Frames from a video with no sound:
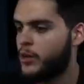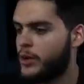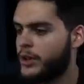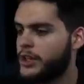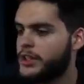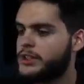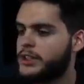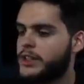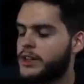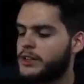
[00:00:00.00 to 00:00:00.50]
Willie
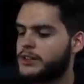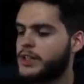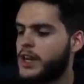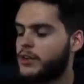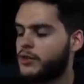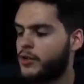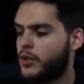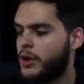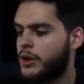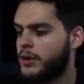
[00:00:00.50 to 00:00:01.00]
Sneed does
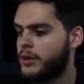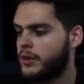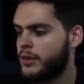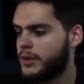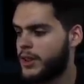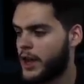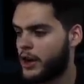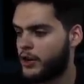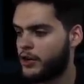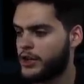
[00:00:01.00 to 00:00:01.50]
not run
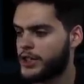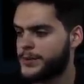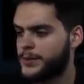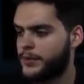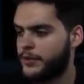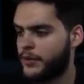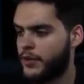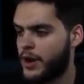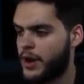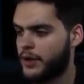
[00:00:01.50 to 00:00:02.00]
that crisp of
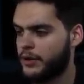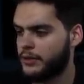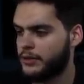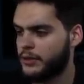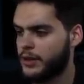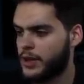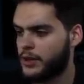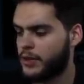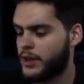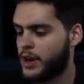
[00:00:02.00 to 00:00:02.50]
a route.
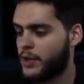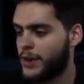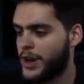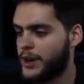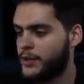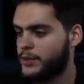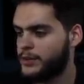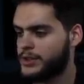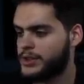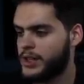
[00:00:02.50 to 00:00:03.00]
I don't care what
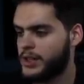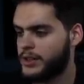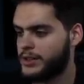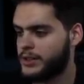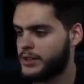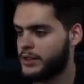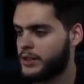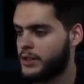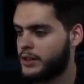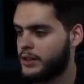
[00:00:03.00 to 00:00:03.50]
anyone says.
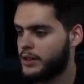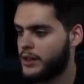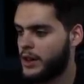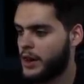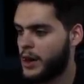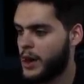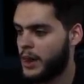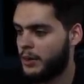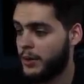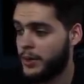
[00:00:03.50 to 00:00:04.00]

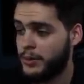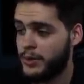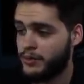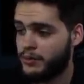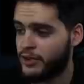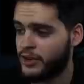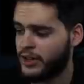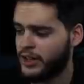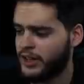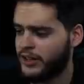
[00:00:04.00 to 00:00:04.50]
Maybe in
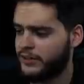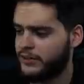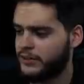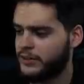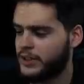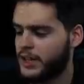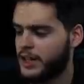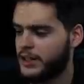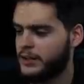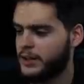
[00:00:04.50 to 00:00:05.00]
real life,
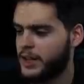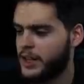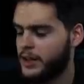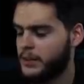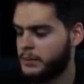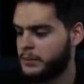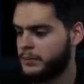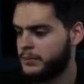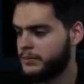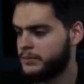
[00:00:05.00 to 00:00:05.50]
not in the game,
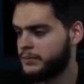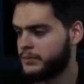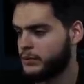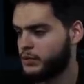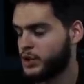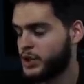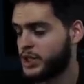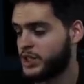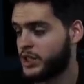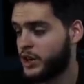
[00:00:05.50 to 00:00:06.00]

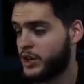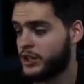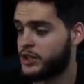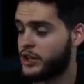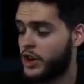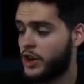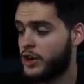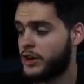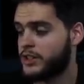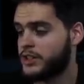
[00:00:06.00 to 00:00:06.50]
with his
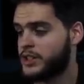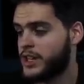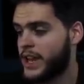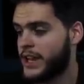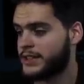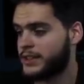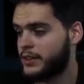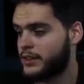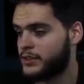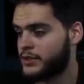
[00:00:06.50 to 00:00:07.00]
current
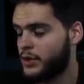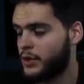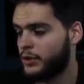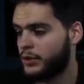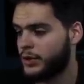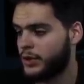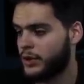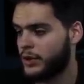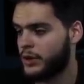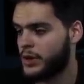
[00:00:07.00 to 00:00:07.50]
stats on his gold
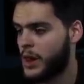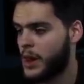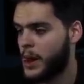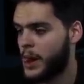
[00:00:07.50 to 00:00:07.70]
card.